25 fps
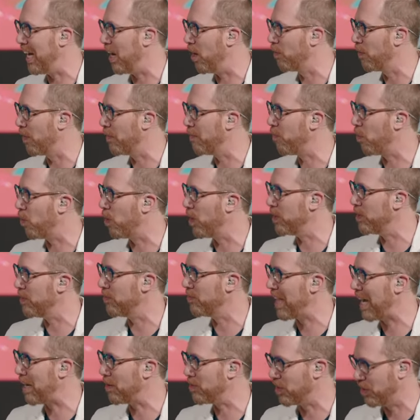over
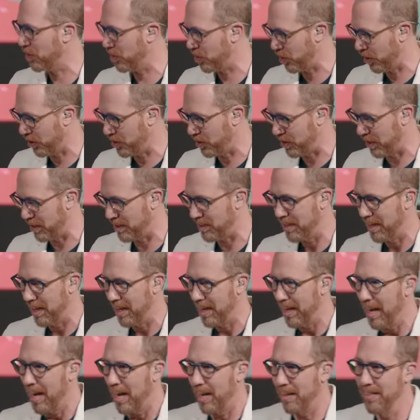400,000 churches.
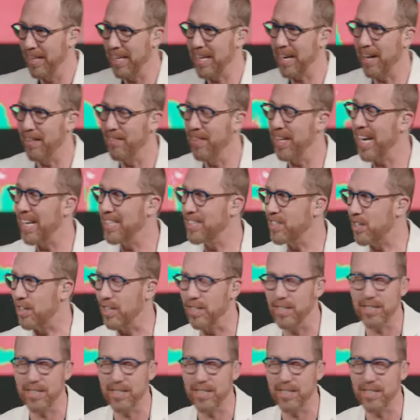And then, and then I started